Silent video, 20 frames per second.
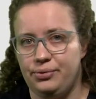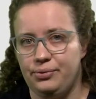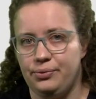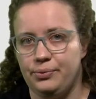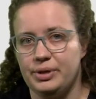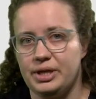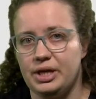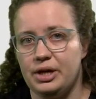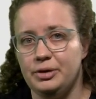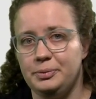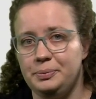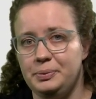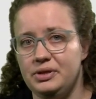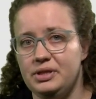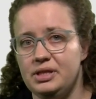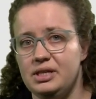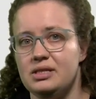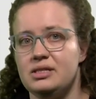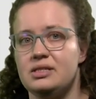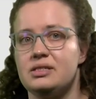we open
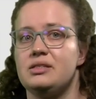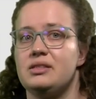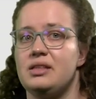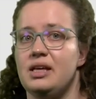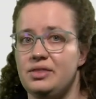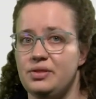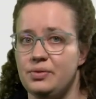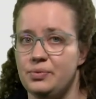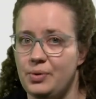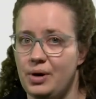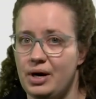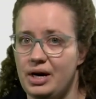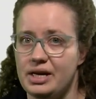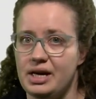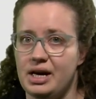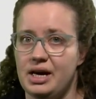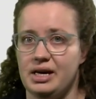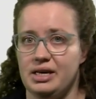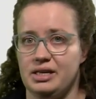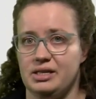this, then the
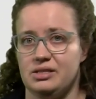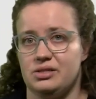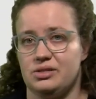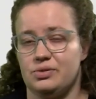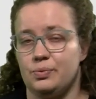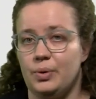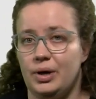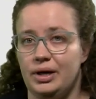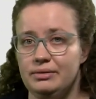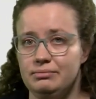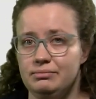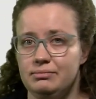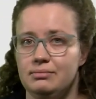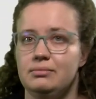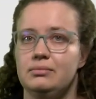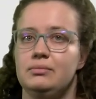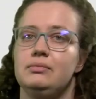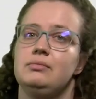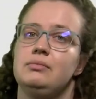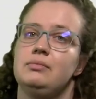yi is 1,
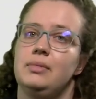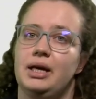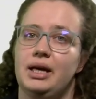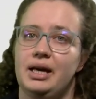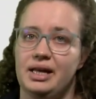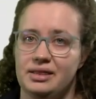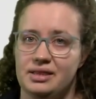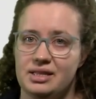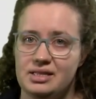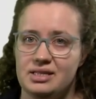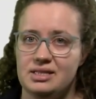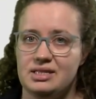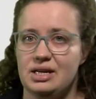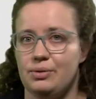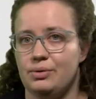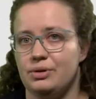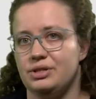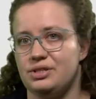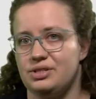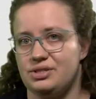and this is
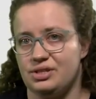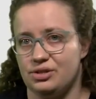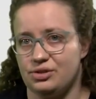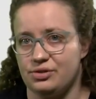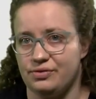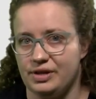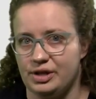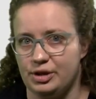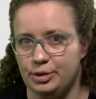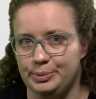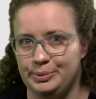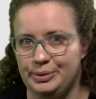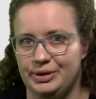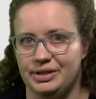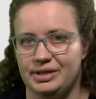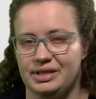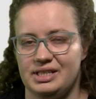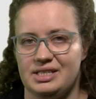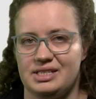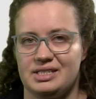our decision variable
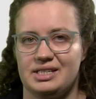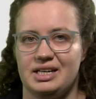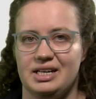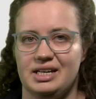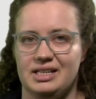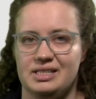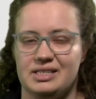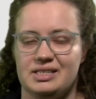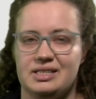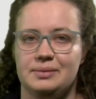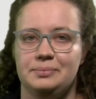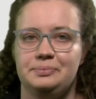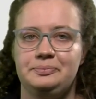in this case.